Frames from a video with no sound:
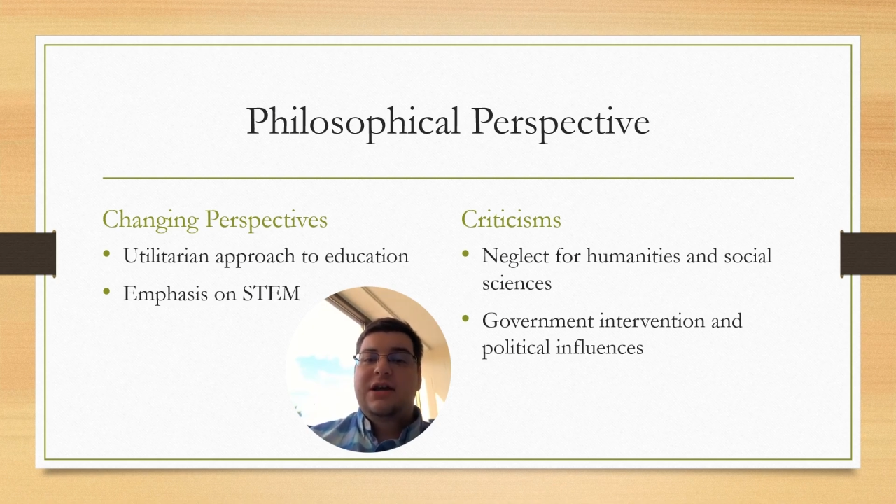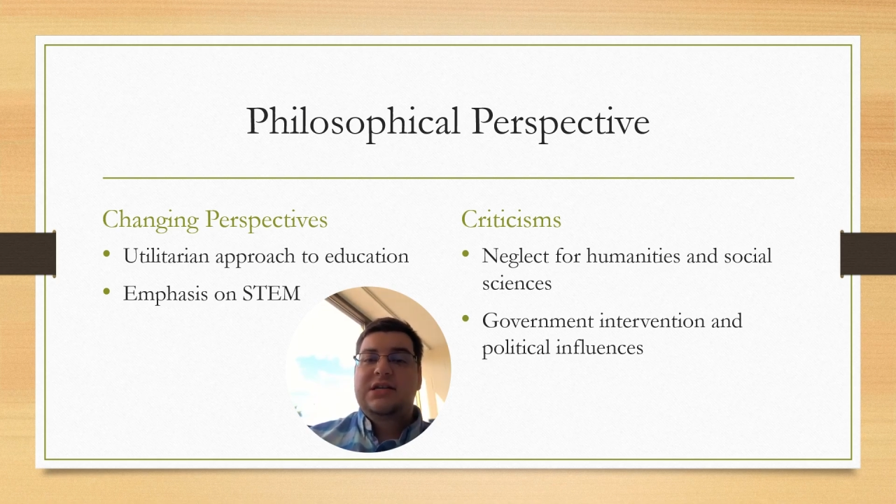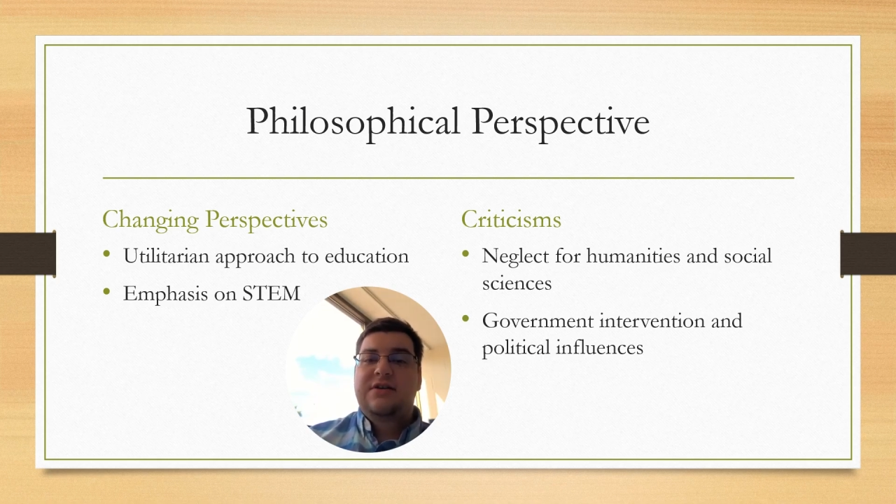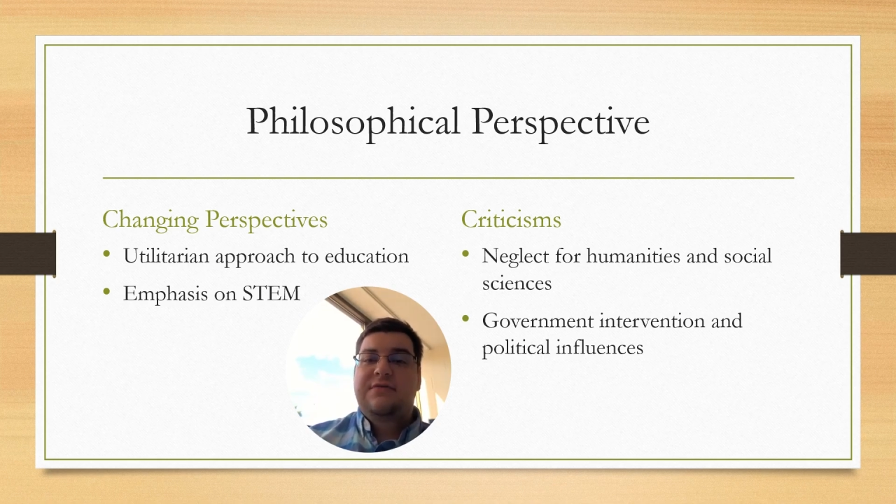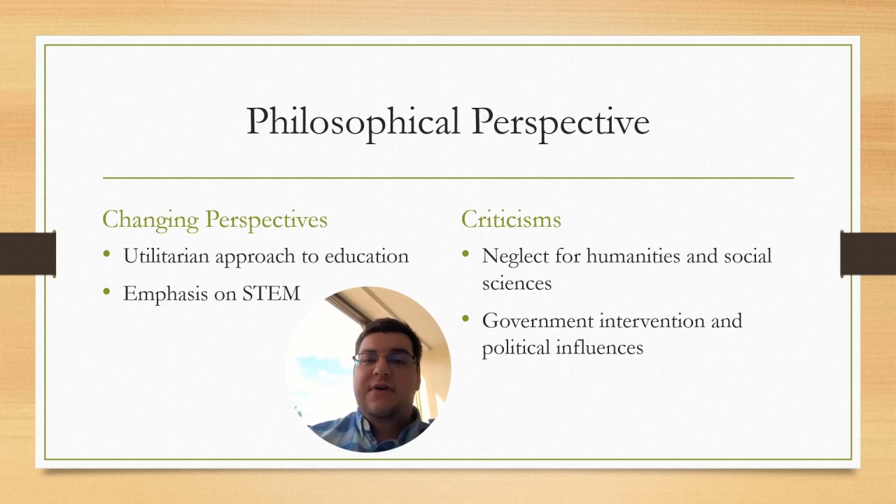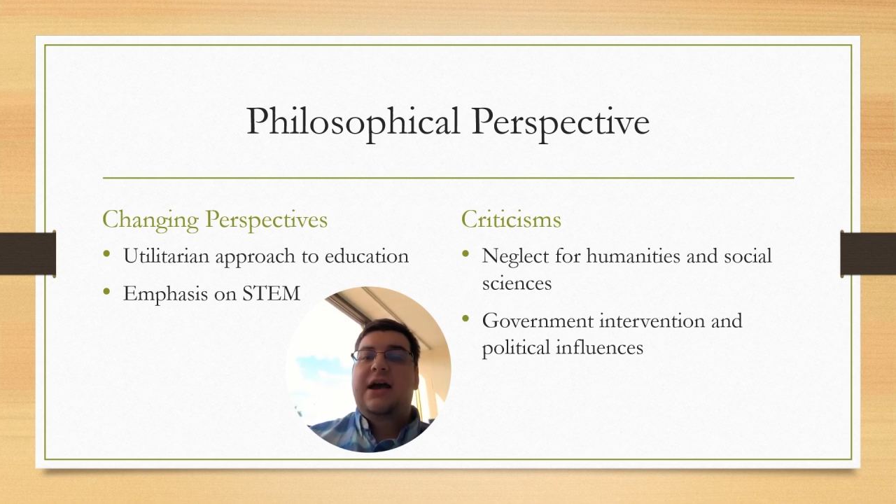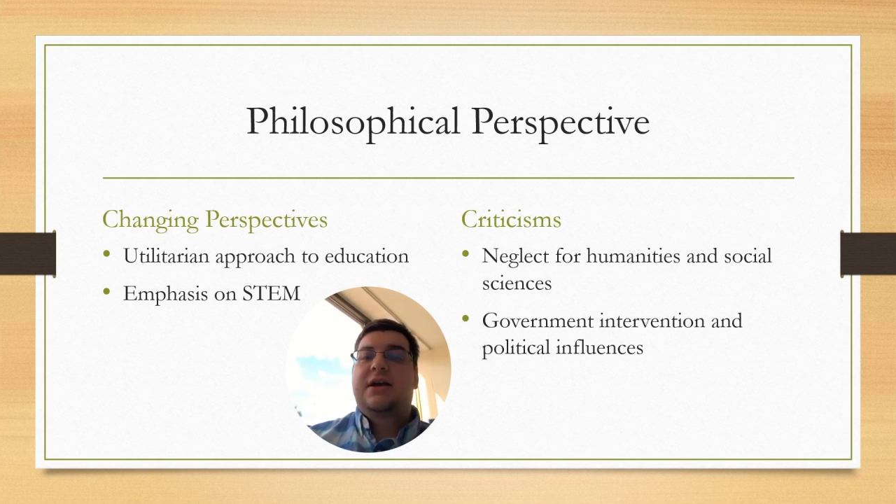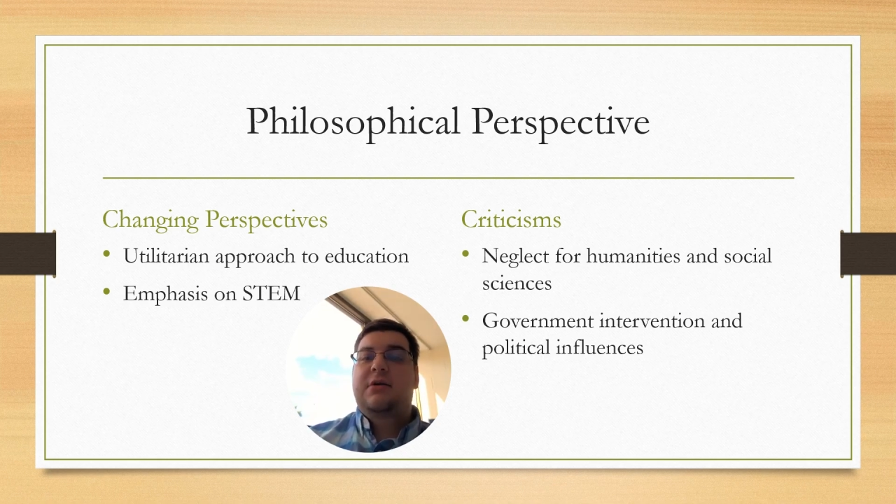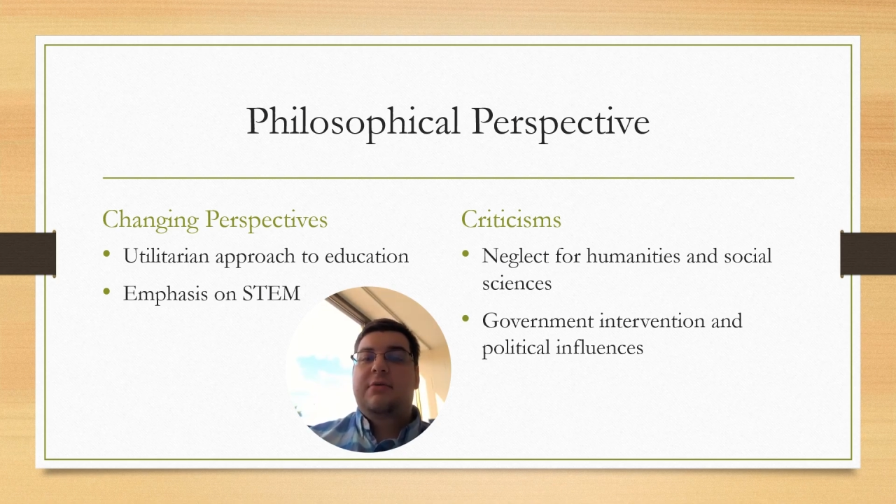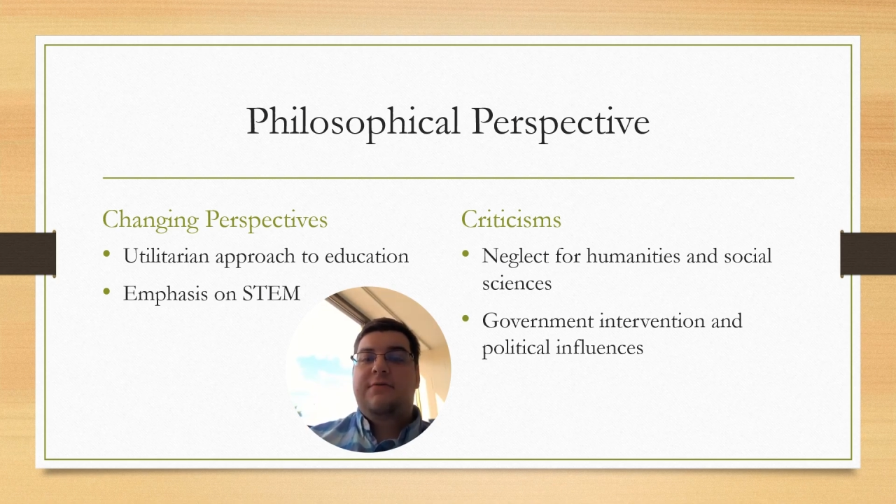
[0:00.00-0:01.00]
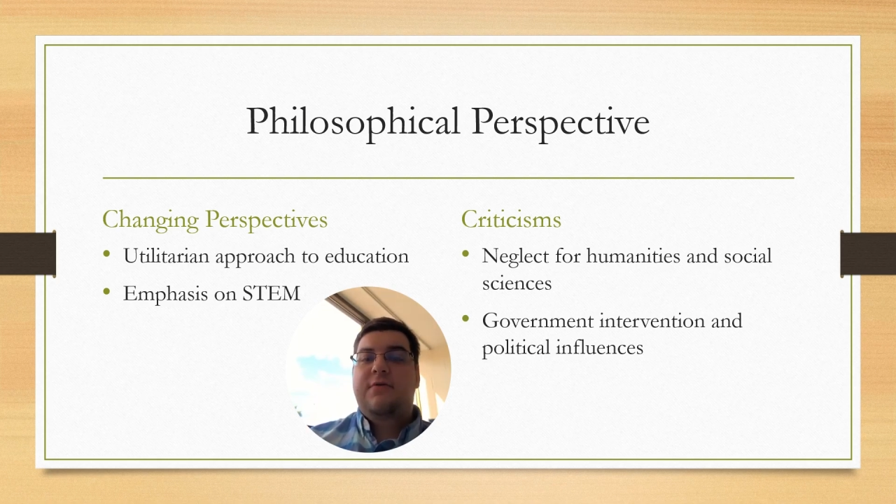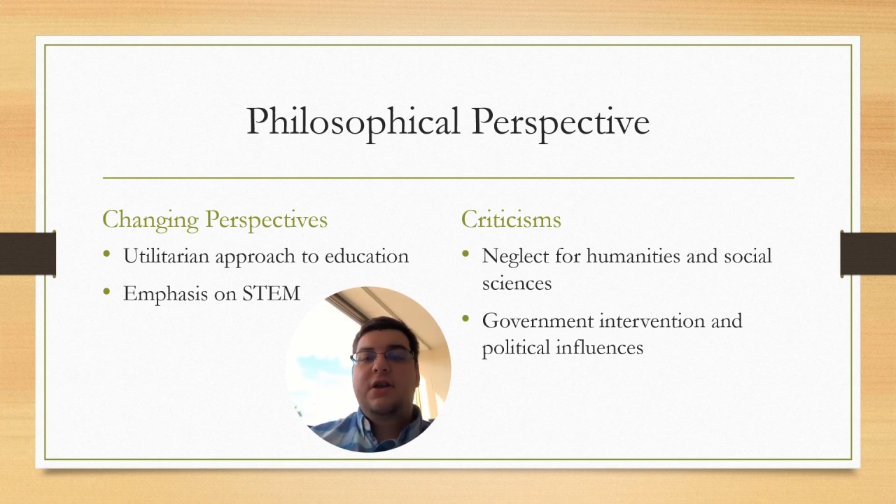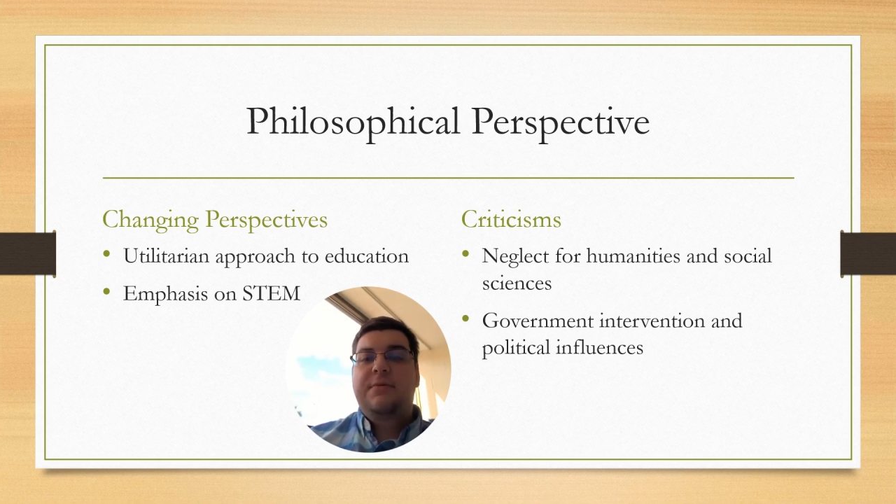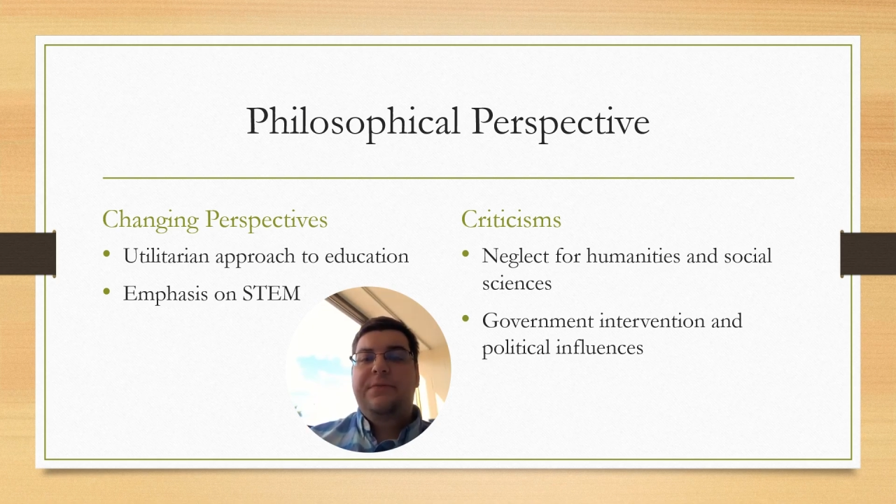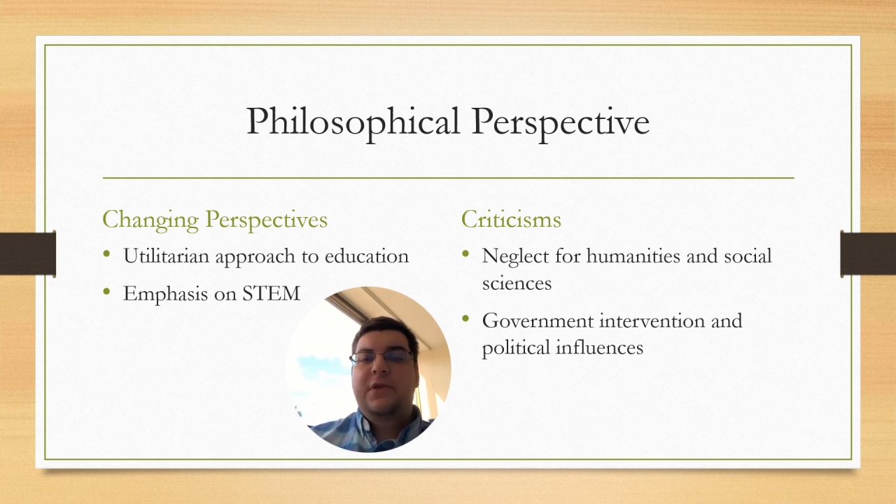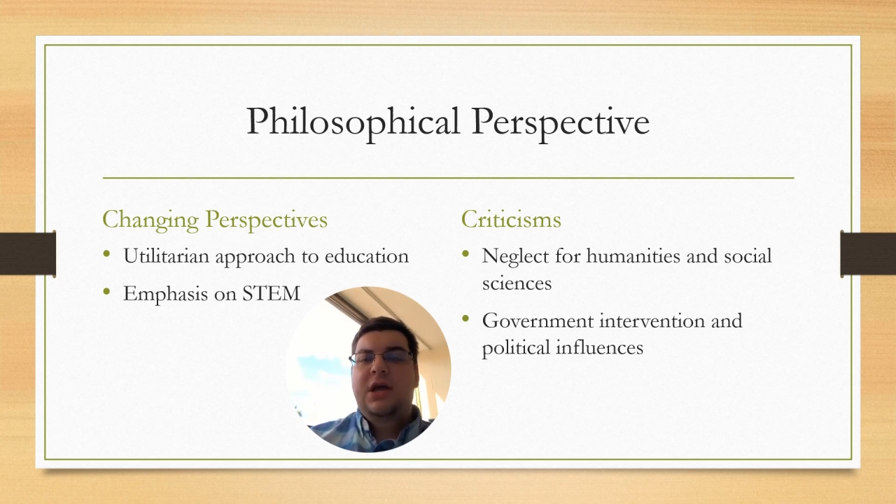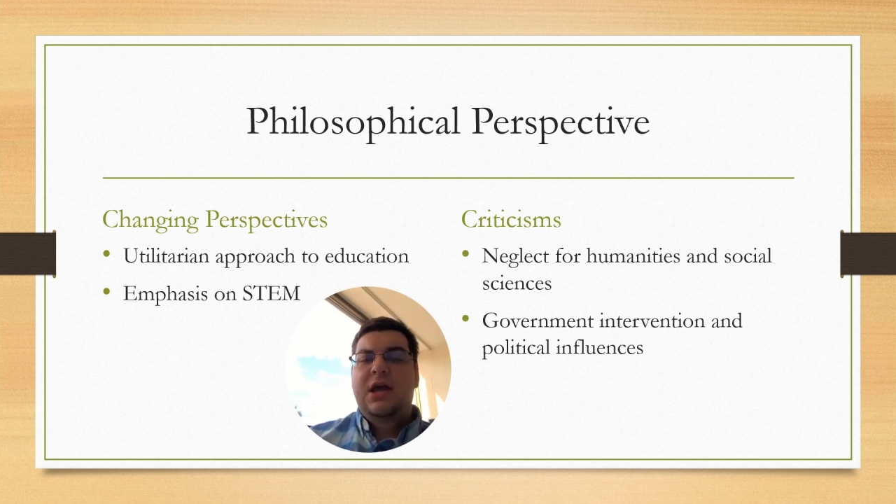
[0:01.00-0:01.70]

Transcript: idea of academic freedom